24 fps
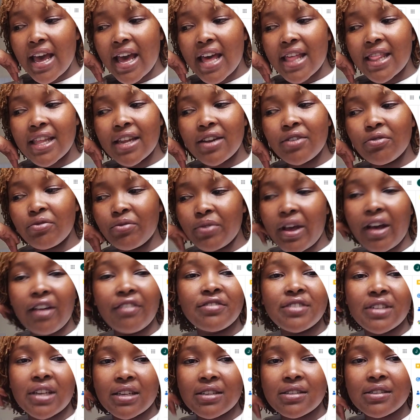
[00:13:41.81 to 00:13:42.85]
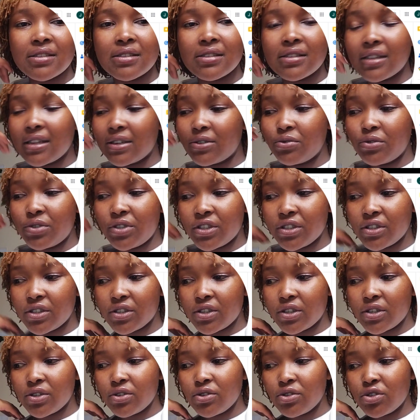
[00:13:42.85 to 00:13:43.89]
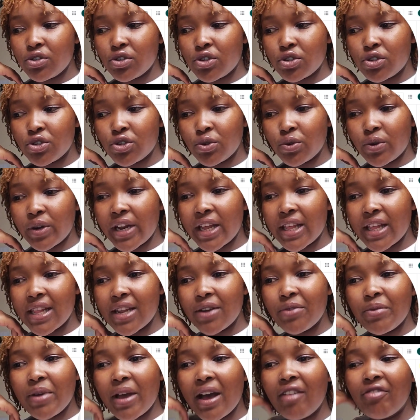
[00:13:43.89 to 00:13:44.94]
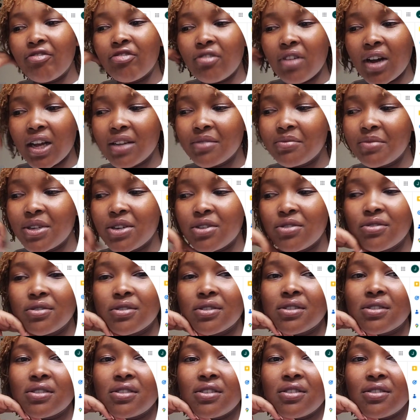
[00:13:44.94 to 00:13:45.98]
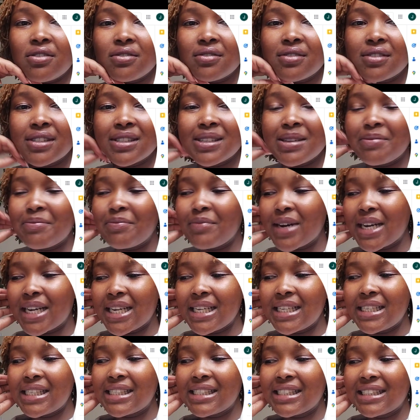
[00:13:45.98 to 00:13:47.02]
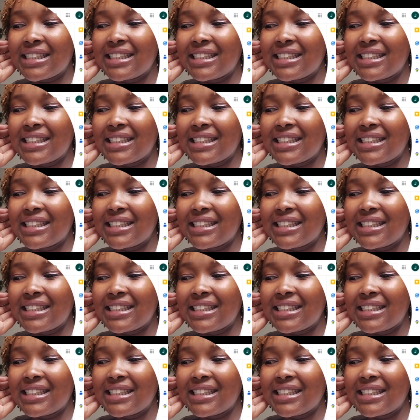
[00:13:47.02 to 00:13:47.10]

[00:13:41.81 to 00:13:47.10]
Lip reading: And then we have tasks that we just showed, and then we have work, because you know, some money.